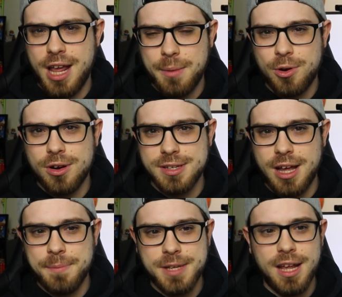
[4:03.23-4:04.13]
Animal Crossing
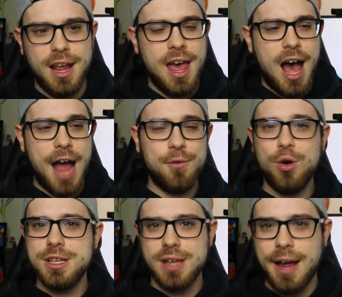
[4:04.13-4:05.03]
update. I've
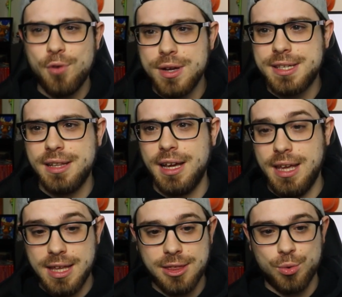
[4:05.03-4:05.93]
always I've always said, like,
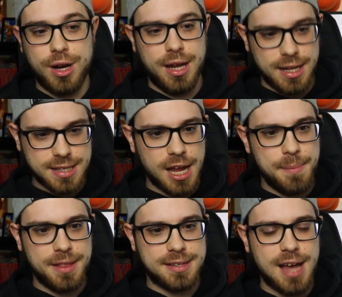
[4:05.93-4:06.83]
E three, it's gonna
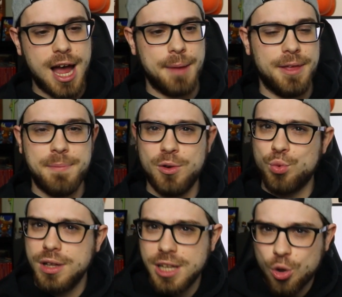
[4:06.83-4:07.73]
be the time. They've been
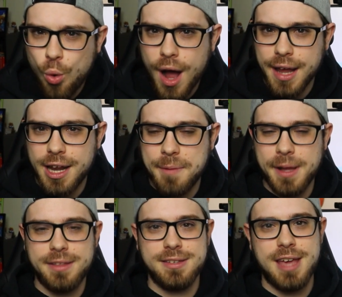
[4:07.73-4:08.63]
really quiet
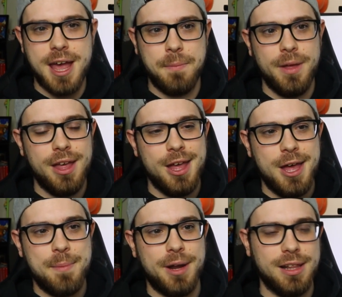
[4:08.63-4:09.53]
about this game,
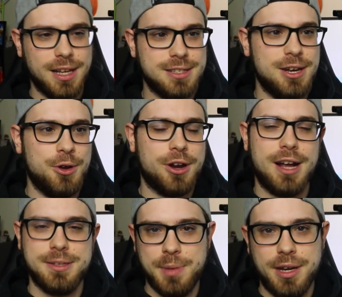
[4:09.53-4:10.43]
but I like to know your
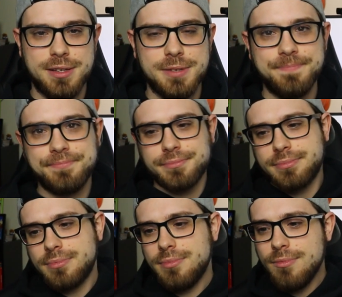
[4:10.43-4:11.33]
guys' opinions.
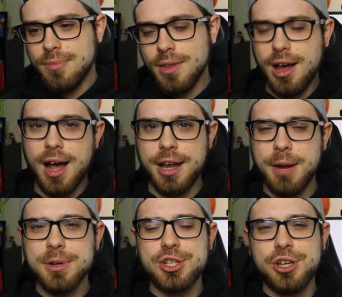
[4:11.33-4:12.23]
Uh,
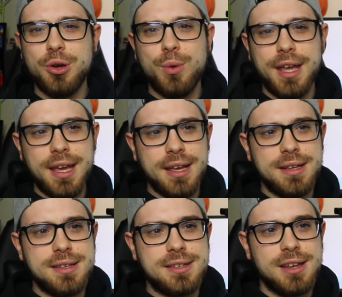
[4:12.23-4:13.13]
number two
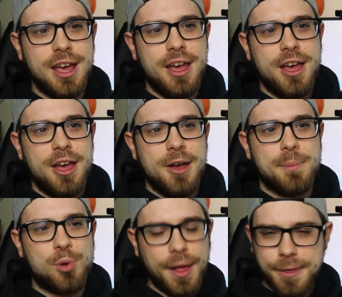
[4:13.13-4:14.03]
is
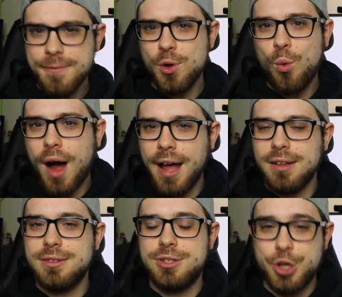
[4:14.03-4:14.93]
Breath of the
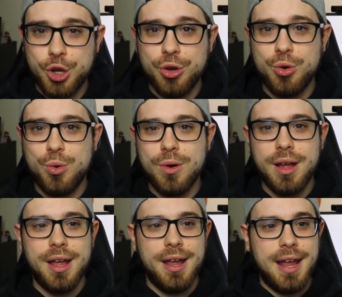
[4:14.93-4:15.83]
Wild two
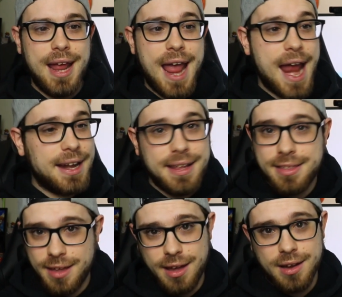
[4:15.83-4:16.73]

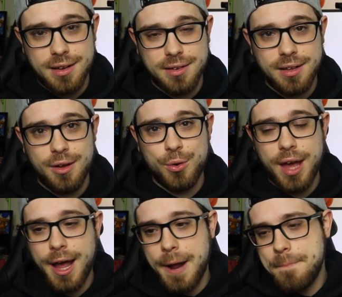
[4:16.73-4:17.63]
anything.
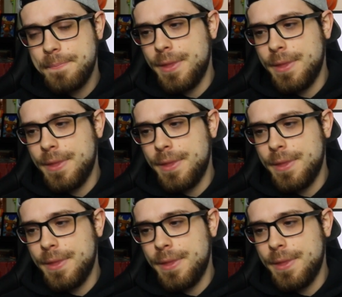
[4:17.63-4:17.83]
Okay,